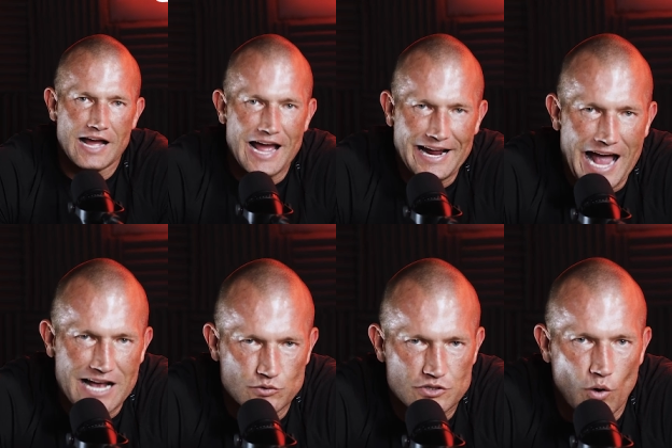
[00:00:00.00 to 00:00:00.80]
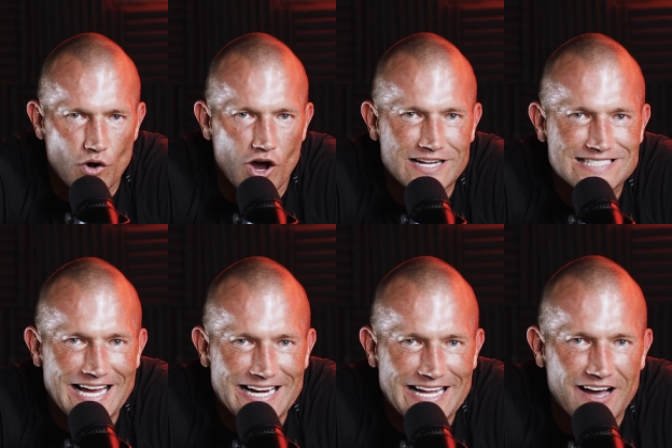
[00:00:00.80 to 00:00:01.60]
Hey guys, what's going on? It's
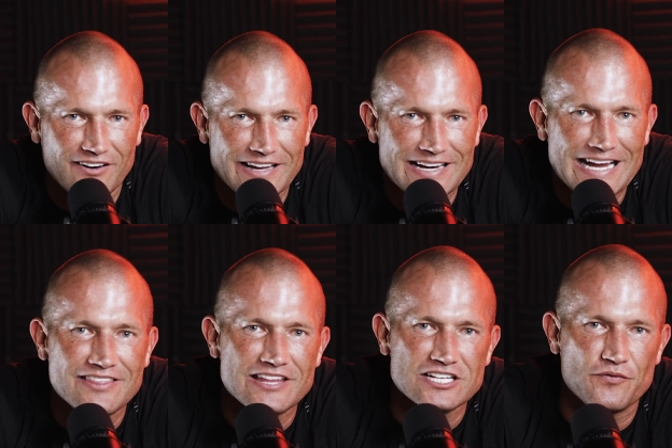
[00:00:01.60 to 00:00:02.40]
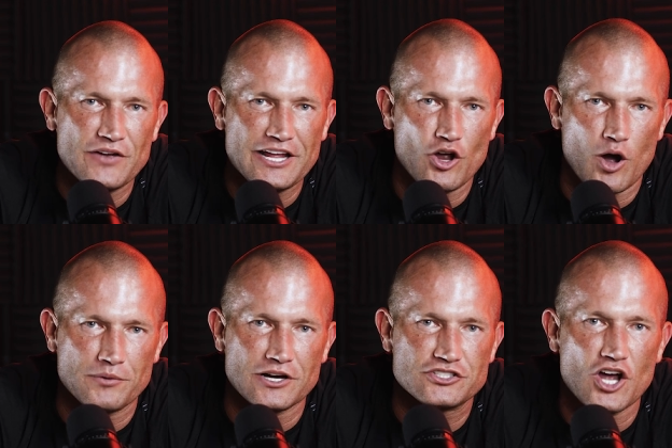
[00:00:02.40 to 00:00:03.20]
Andy Elliott. In this video, I'm
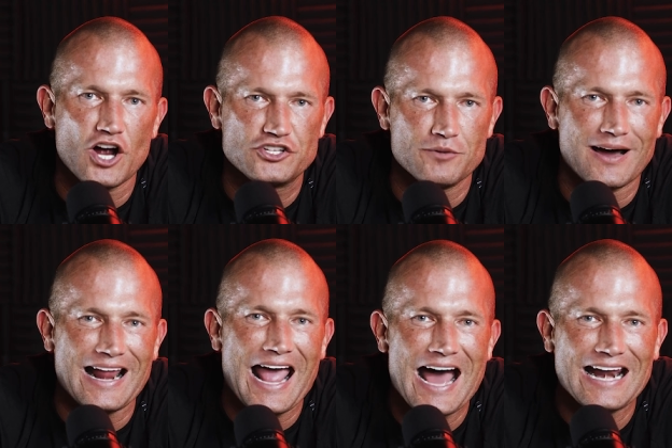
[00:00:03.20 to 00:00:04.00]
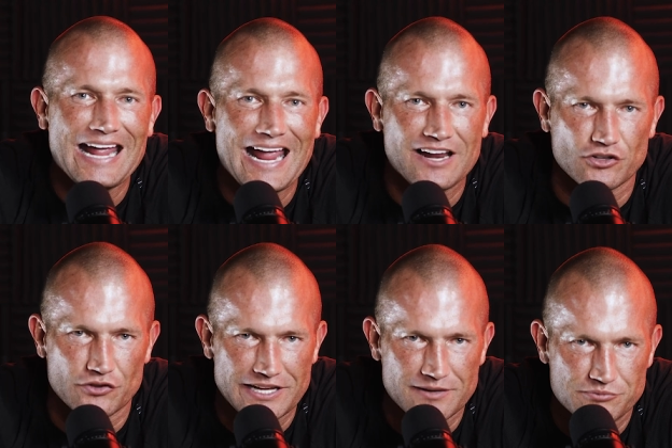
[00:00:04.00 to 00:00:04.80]
going to talk to you about how to handle
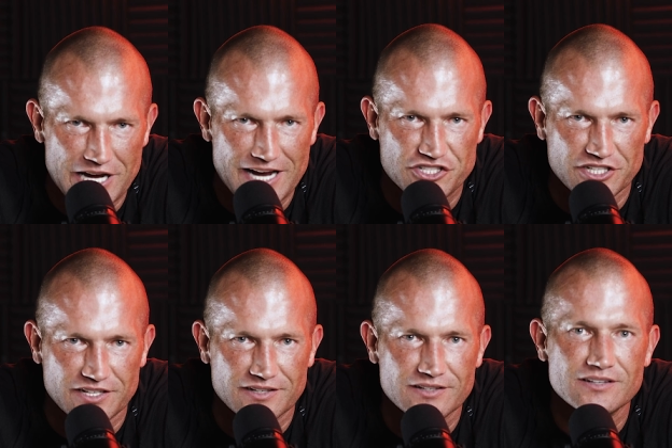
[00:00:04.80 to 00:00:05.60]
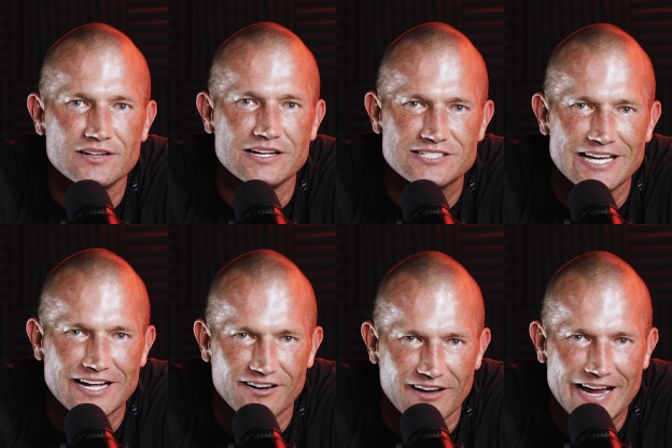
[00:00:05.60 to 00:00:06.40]
the objection. It's
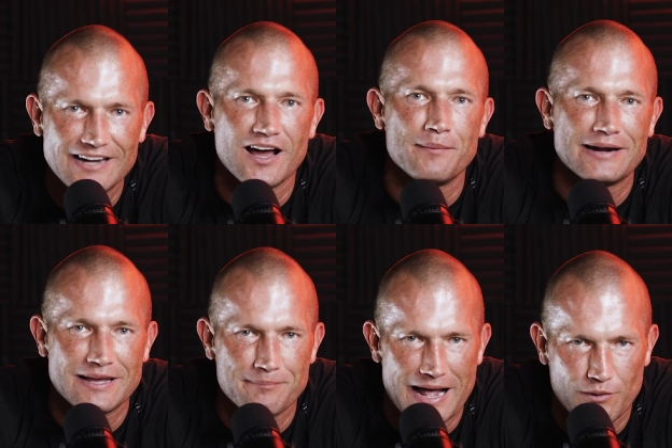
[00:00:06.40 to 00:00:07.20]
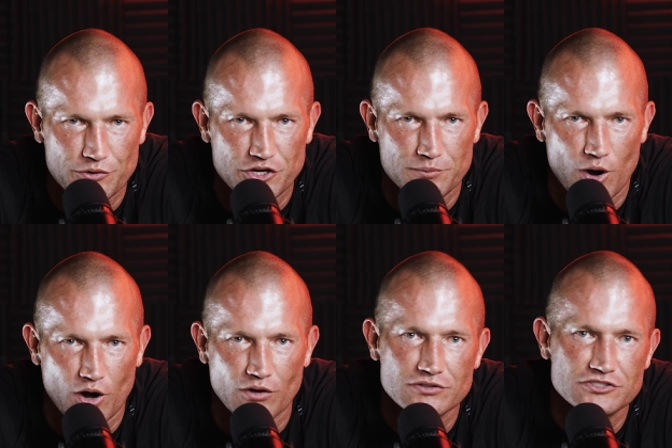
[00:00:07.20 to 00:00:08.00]
getting late. I'm going to get back with you
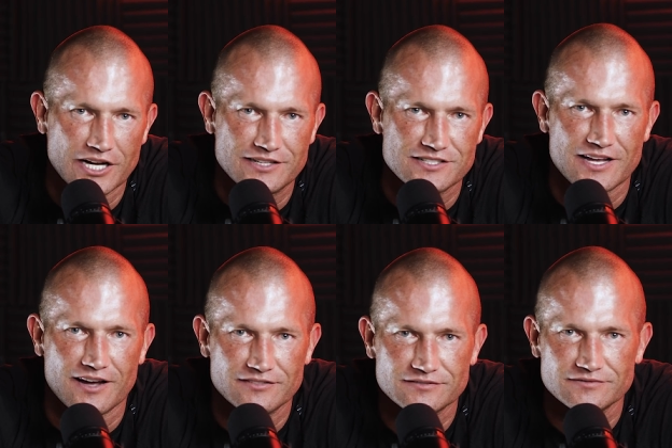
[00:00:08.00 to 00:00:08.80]
tomorrow. Check this out.